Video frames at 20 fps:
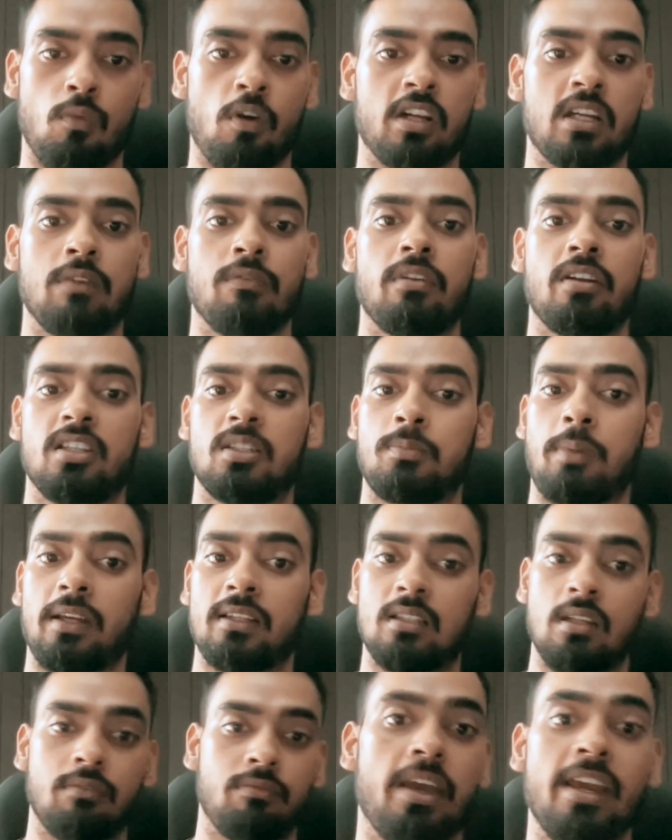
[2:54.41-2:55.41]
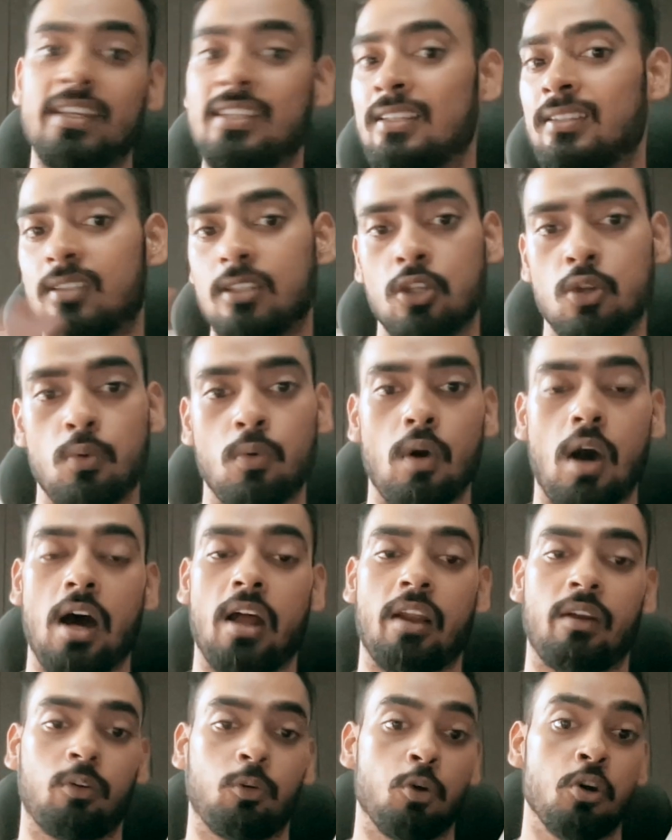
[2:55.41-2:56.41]
whatever respective agency you
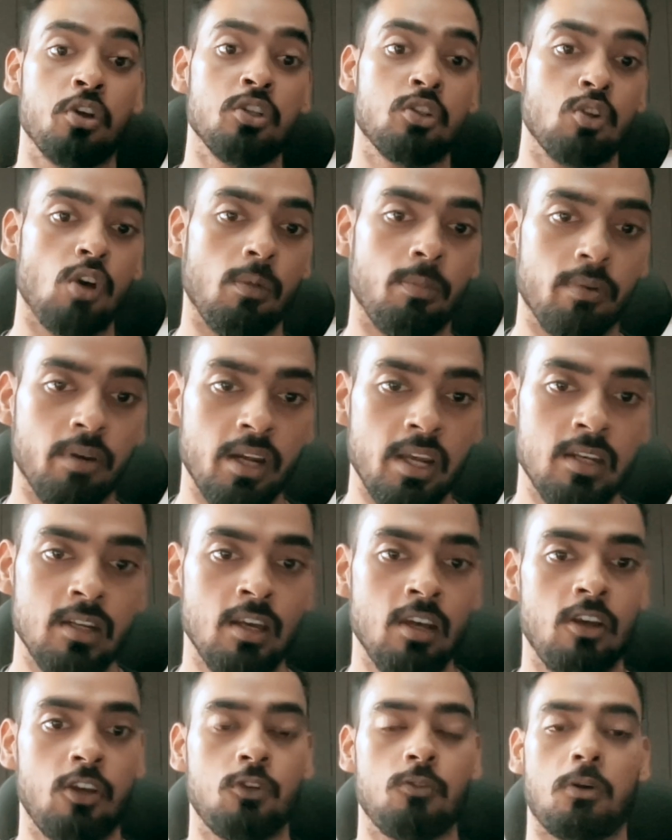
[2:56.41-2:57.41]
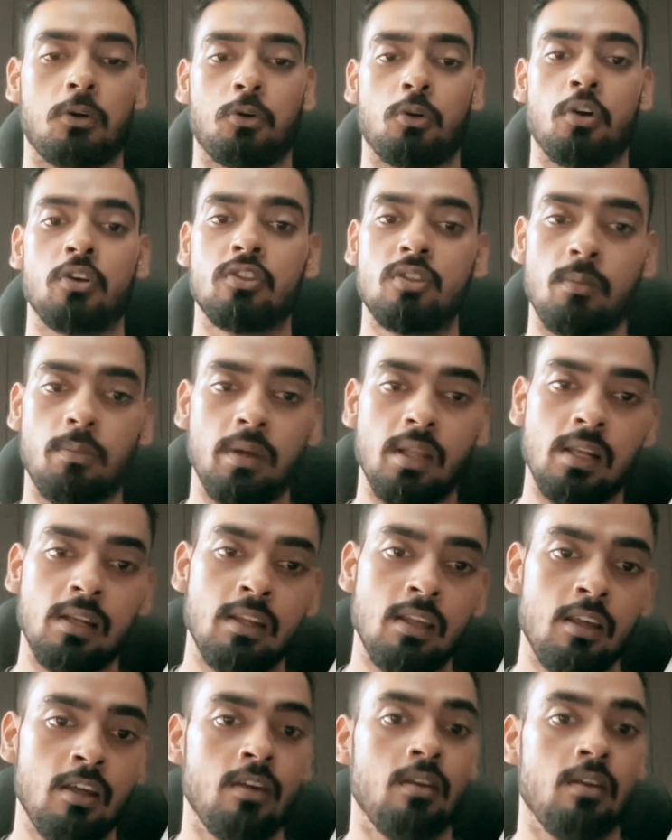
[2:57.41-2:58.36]
are going to operate, you are going to build,